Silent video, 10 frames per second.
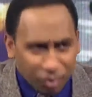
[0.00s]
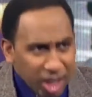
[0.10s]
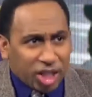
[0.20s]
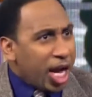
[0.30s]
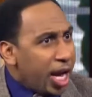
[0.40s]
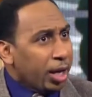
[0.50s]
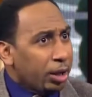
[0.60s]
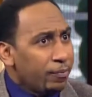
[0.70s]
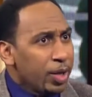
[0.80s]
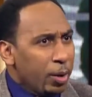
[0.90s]
this
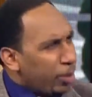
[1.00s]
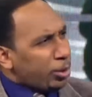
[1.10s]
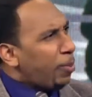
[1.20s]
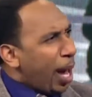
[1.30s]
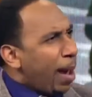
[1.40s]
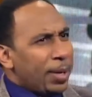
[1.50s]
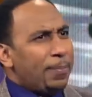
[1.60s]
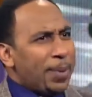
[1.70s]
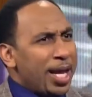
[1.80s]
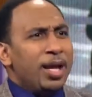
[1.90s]
year, which would happen
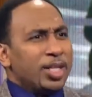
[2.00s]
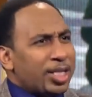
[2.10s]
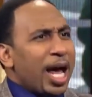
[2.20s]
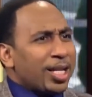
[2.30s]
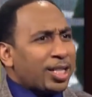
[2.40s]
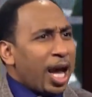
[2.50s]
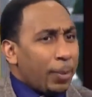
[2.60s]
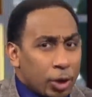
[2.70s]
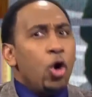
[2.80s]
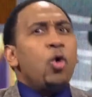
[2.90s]
to be the Dallas Cowboys,